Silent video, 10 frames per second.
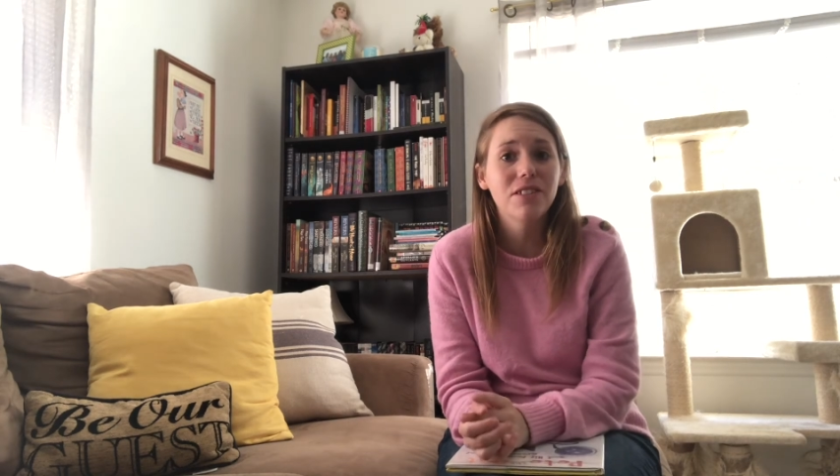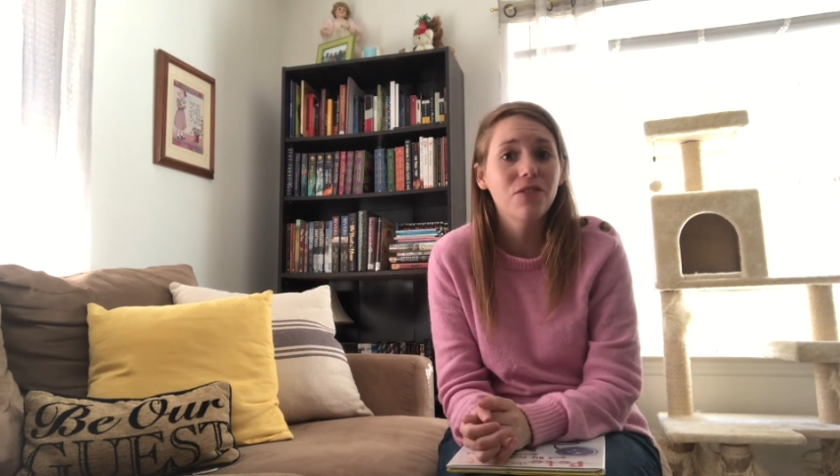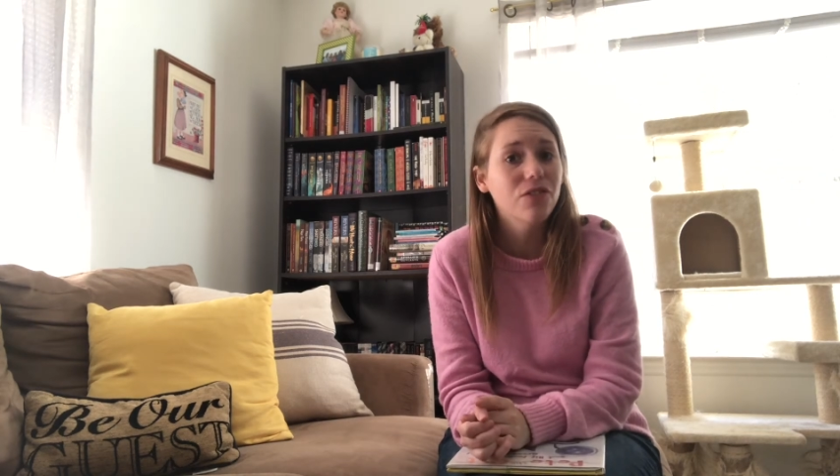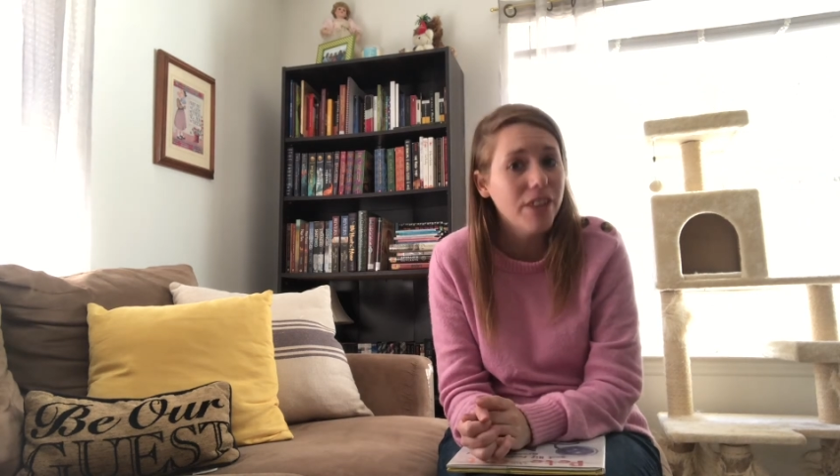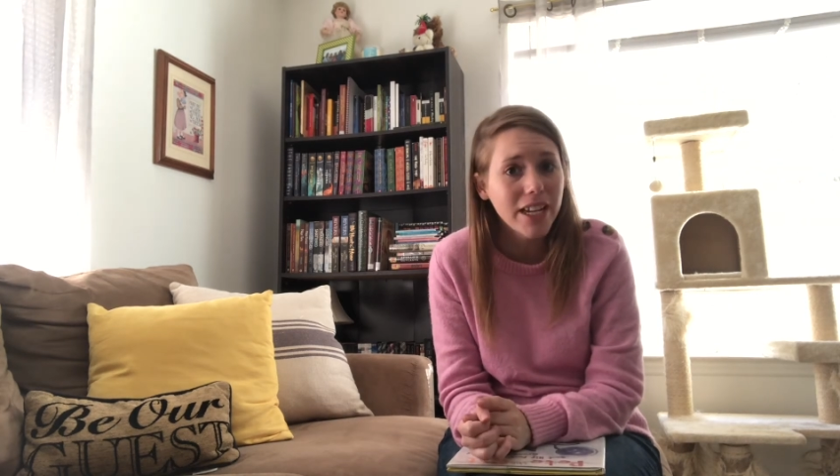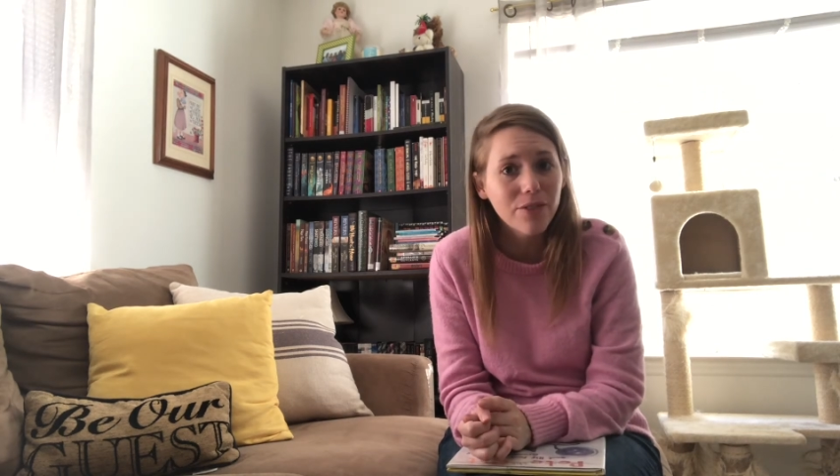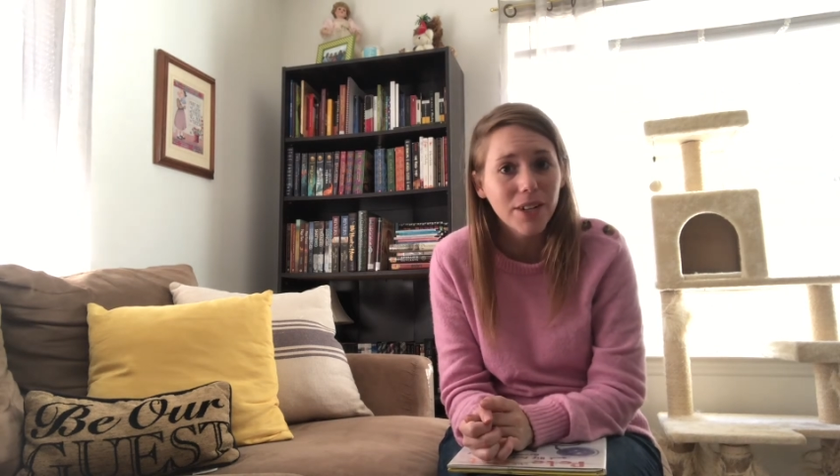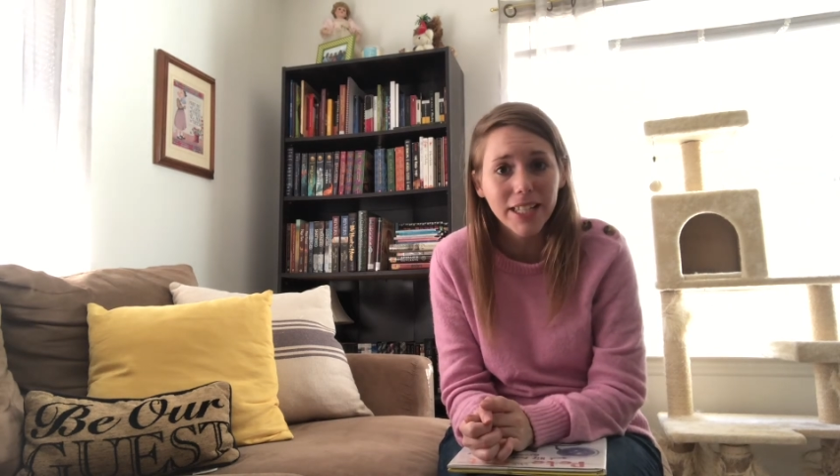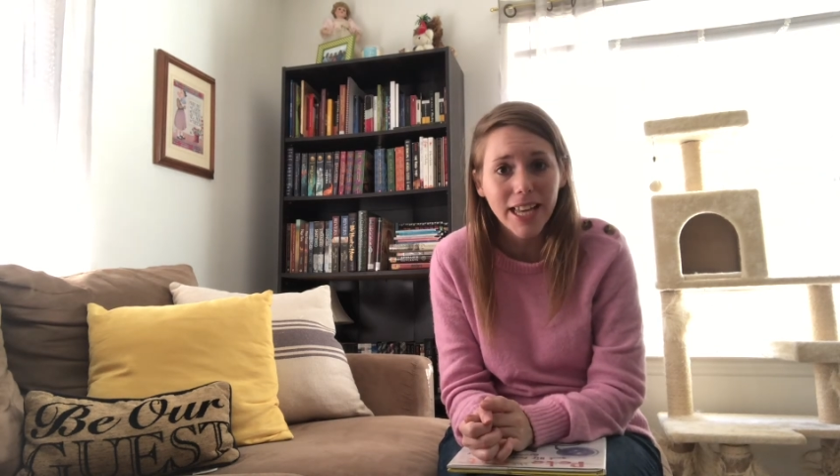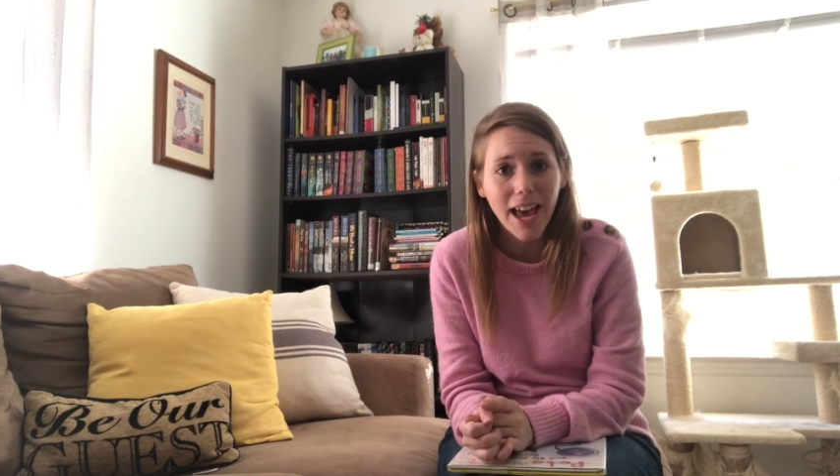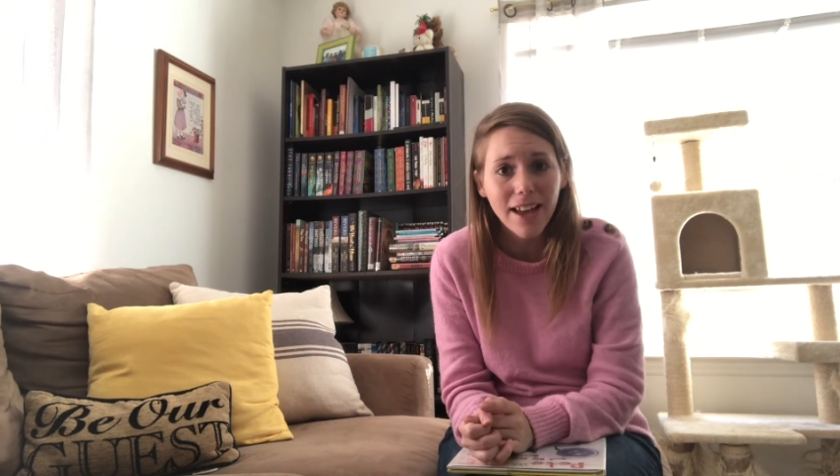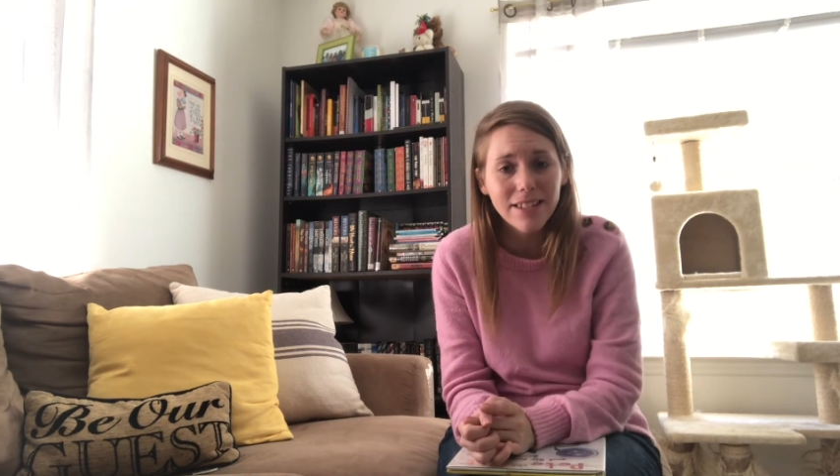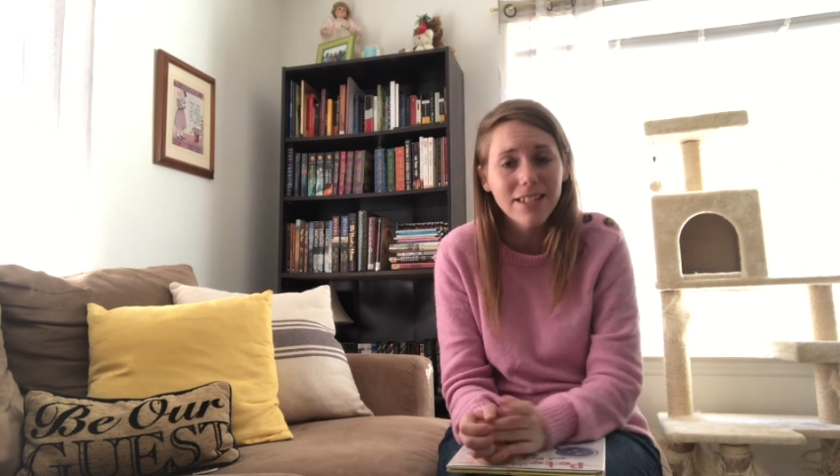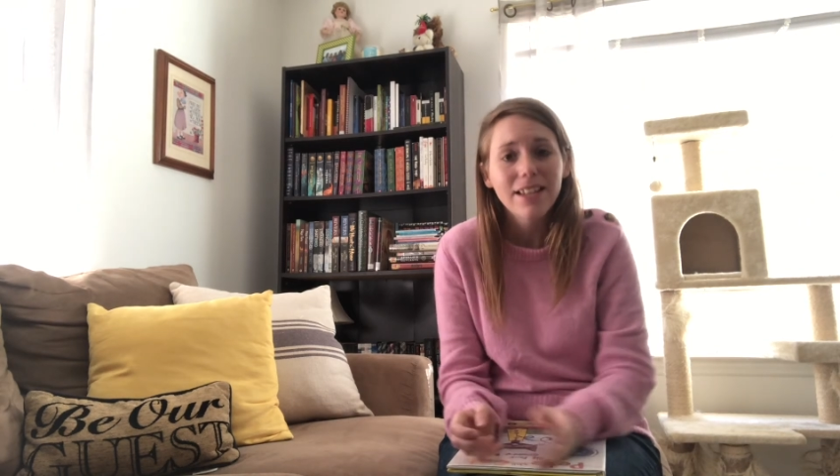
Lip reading: favorite cat.